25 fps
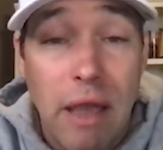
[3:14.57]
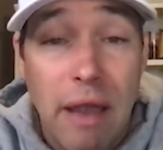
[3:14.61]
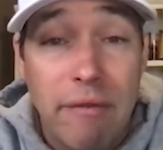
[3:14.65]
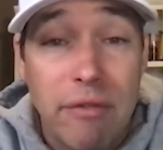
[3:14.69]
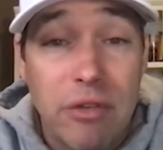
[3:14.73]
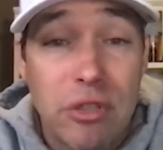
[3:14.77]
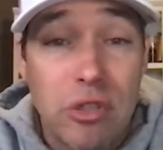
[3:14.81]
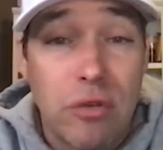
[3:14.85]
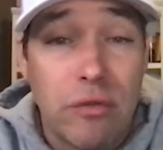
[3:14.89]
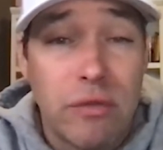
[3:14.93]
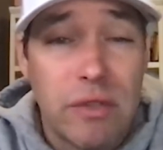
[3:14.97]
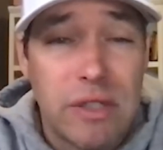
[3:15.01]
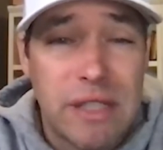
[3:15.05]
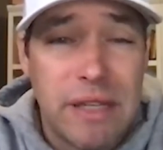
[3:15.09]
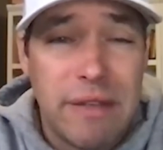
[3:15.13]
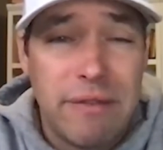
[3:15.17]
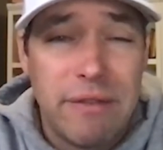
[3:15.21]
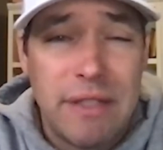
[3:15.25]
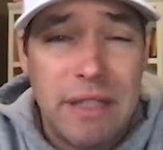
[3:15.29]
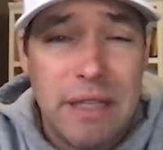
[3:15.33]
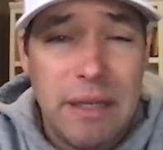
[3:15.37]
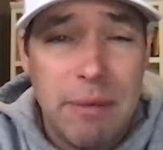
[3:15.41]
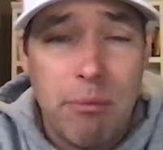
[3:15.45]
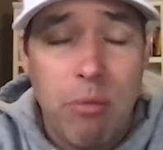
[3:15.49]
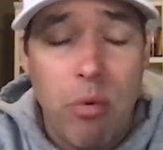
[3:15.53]
averaged over
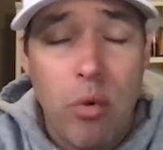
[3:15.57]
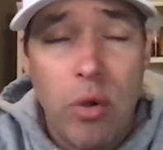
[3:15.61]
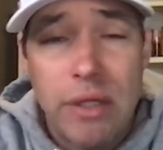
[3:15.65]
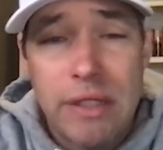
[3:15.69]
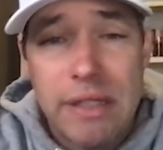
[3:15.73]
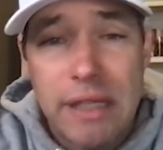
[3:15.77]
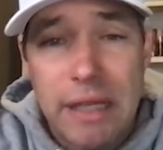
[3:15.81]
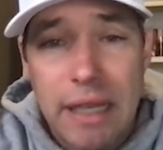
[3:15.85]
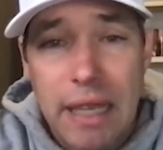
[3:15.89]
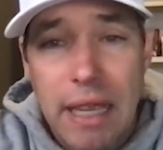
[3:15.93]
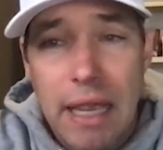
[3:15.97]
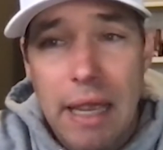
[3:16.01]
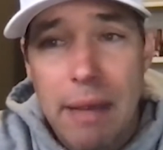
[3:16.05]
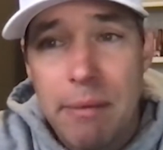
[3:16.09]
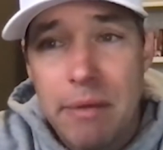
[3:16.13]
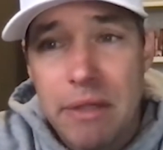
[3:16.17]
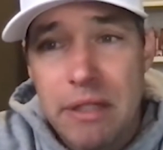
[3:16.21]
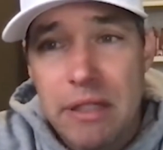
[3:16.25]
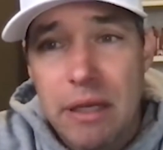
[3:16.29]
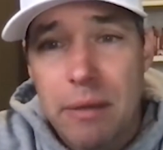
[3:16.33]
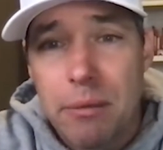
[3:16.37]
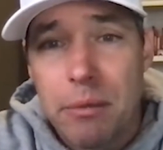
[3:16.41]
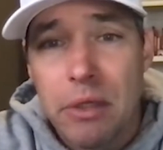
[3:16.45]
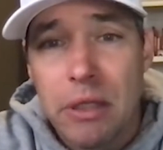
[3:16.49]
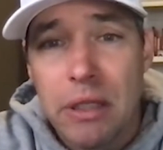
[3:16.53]
17 points a game in
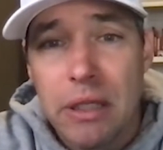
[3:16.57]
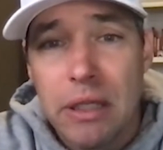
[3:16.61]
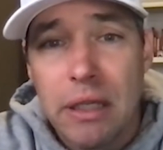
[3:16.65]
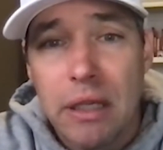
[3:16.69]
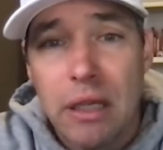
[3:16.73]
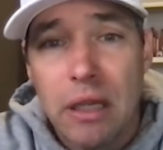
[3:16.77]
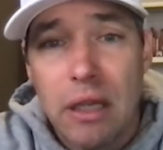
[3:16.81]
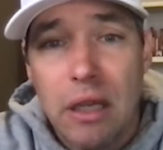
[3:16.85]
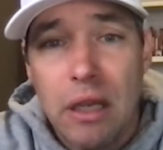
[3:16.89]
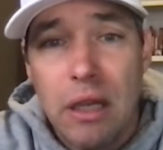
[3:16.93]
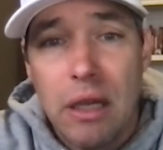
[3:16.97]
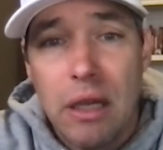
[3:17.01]
Summer League.